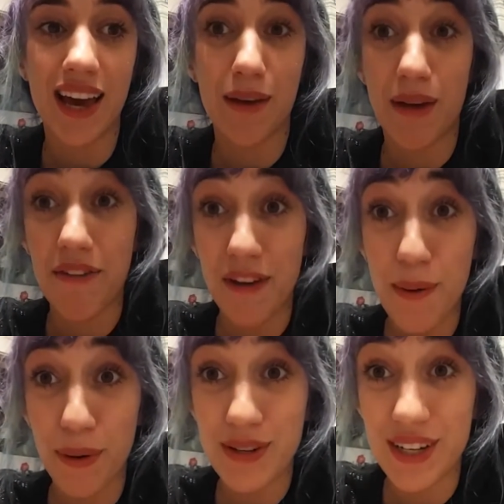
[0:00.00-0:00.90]
And my
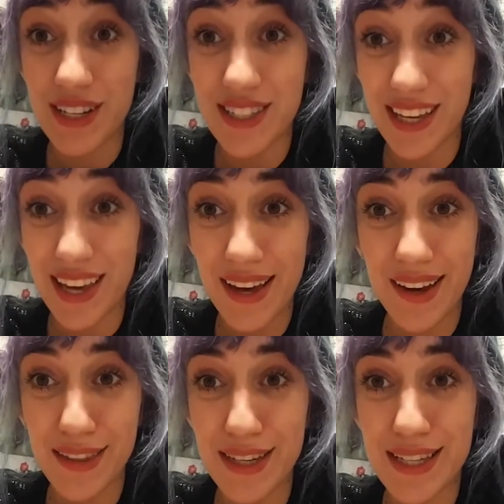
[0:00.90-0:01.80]
friend posted, he's like, yeah,
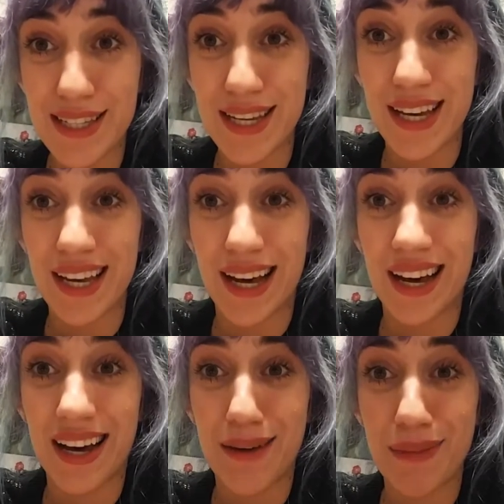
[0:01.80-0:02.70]
I got these
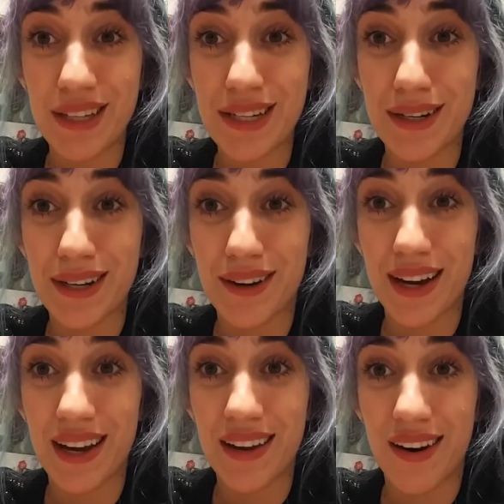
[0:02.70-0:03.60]
military
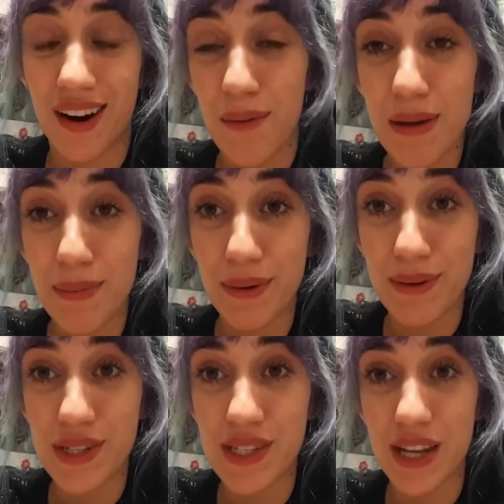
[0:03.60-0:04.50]
grade army
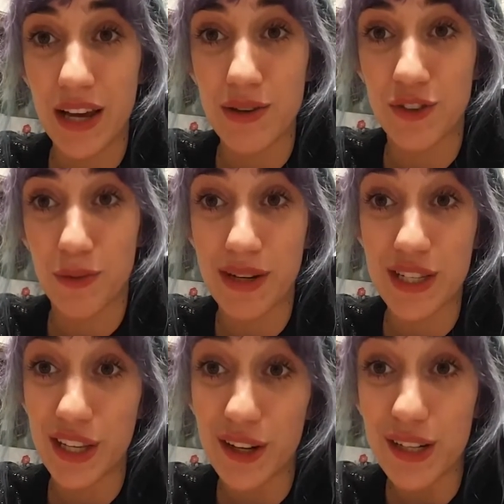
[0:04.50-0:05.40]
boots that I use for my
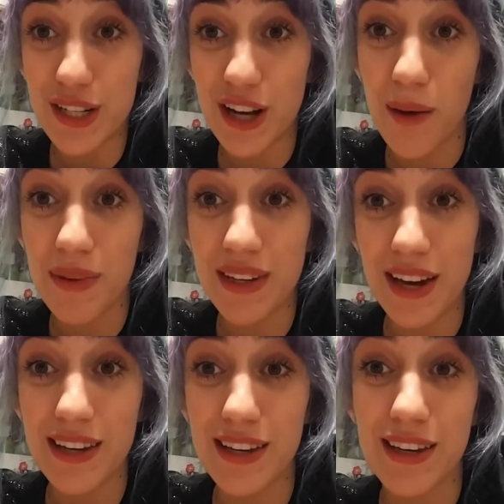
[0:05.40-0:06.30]
security job at the
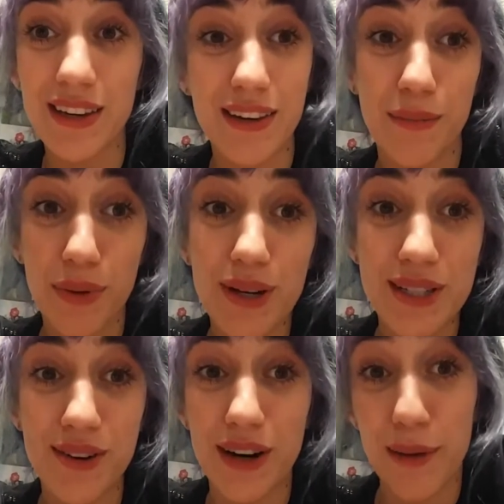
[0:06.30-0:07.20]
Nike employee
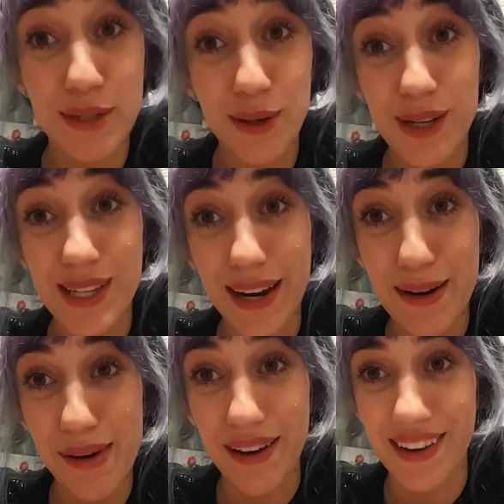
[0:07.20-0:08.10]
store. And I'm so
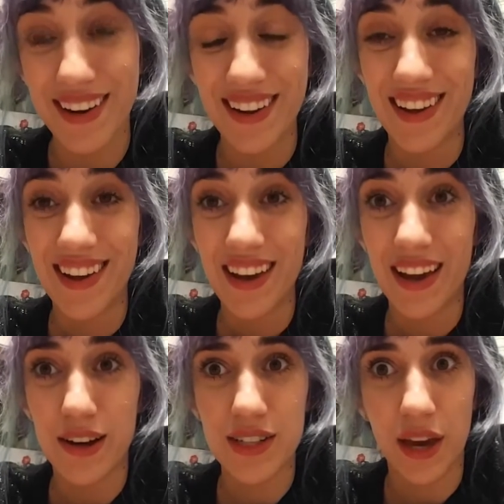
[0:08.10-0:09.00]
excited about it.
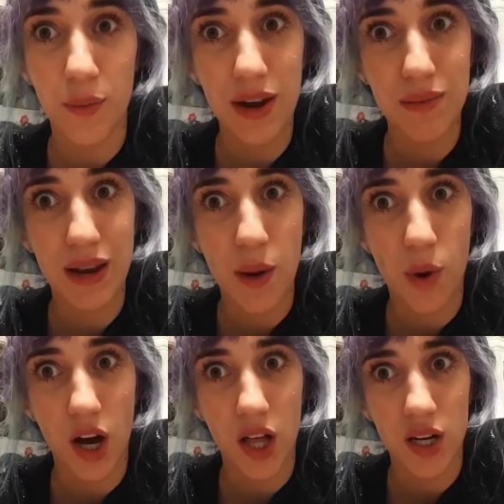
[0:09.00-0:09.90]
And I was like, wait a minute,
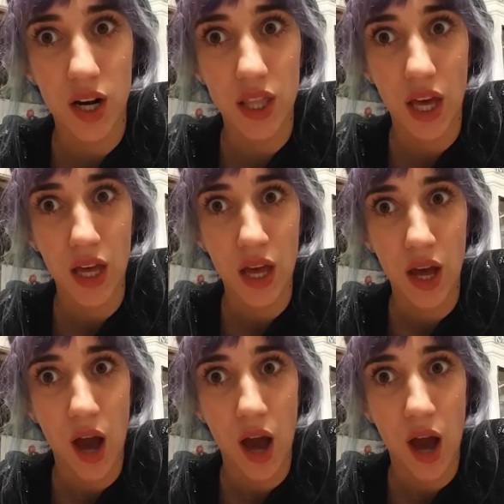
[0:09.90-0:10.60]
what color are they?